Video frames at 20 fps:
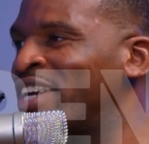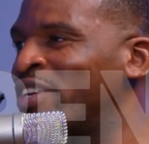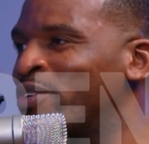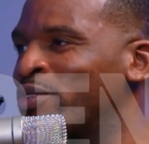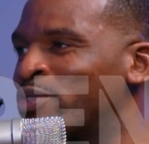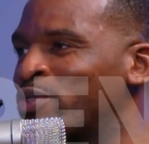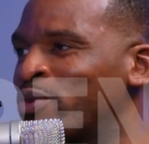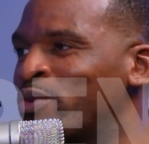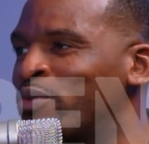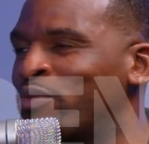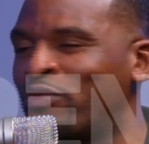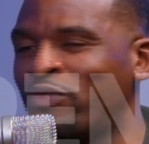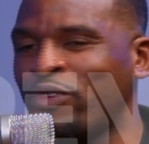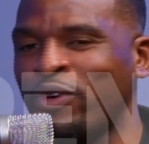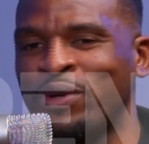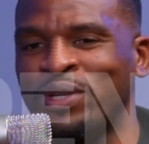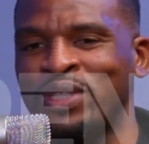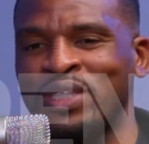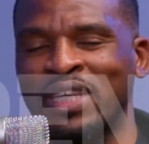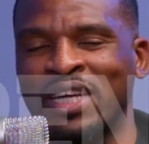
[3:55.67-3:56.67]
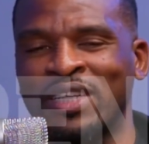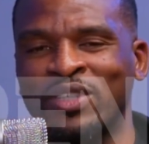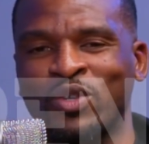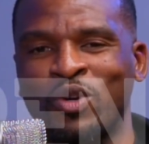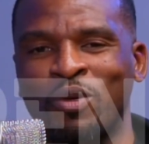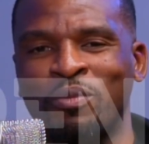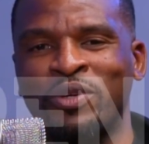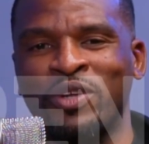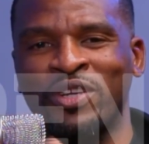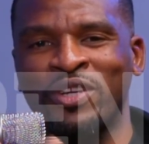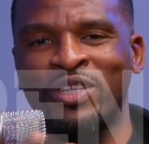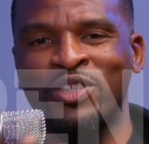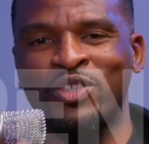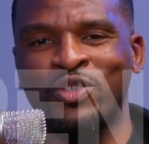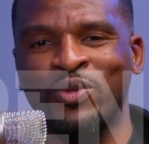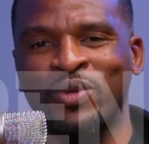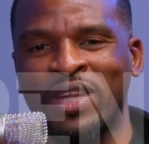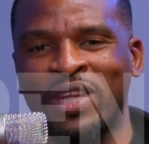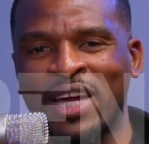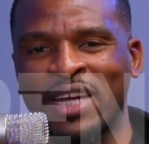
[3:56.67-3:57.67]
So for instance, coming on a
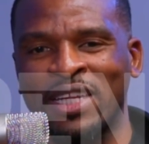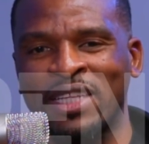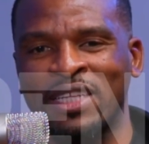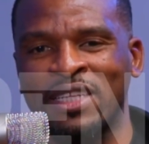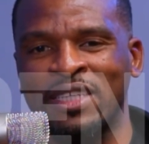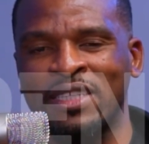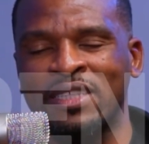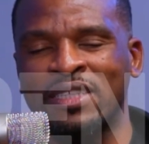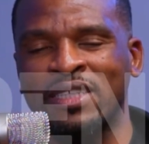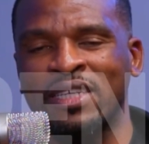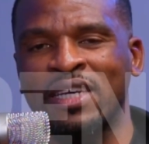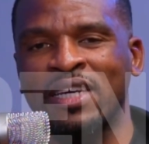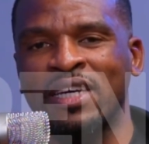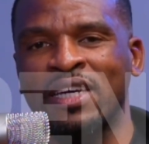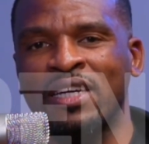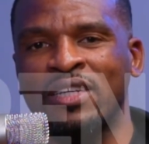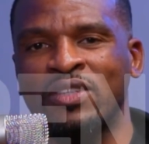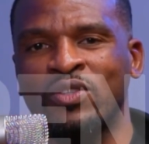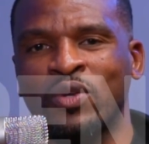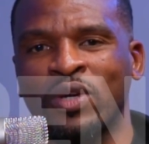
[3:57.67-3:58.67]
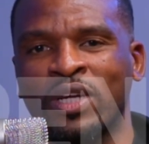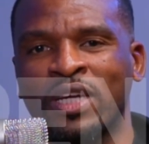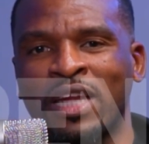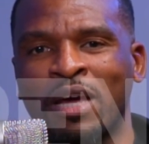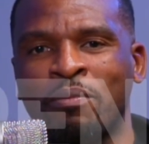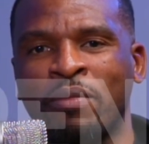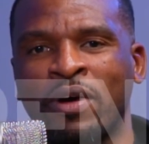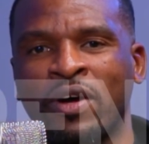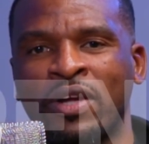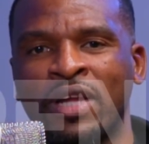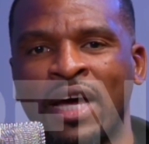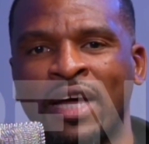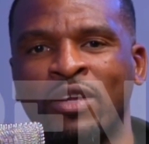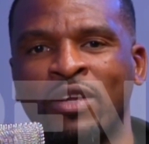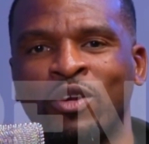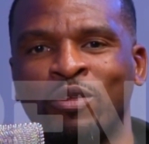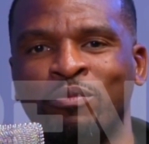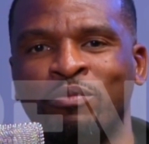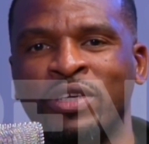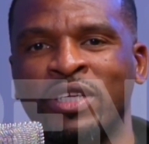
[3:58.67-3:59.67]
show like this, talking about her
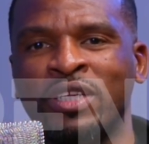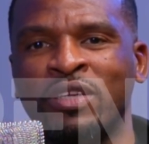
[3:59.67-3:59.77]
not being the